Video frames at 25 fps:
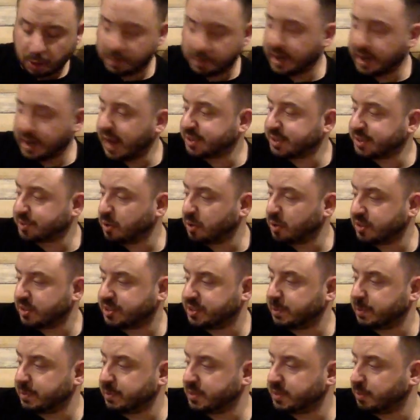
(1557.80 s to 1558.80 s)
you guys are all
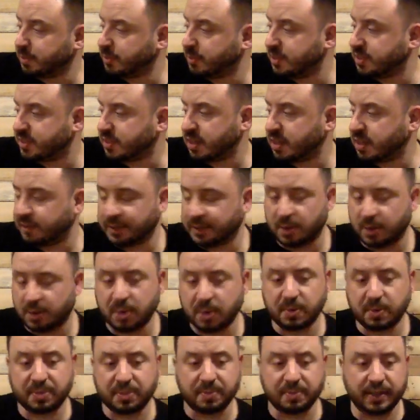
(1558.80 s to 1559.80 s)
sipping some good stuff
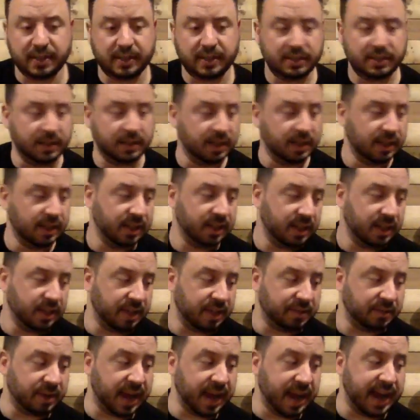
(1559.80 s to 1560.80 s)
along with me.
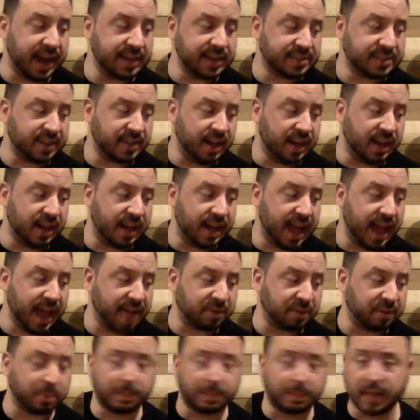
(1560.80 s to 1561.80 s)
If you guys uh,
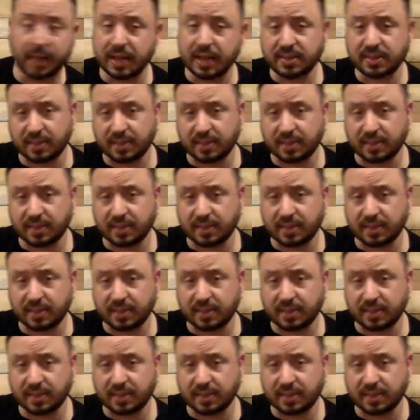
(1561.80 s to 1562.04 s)
had your blends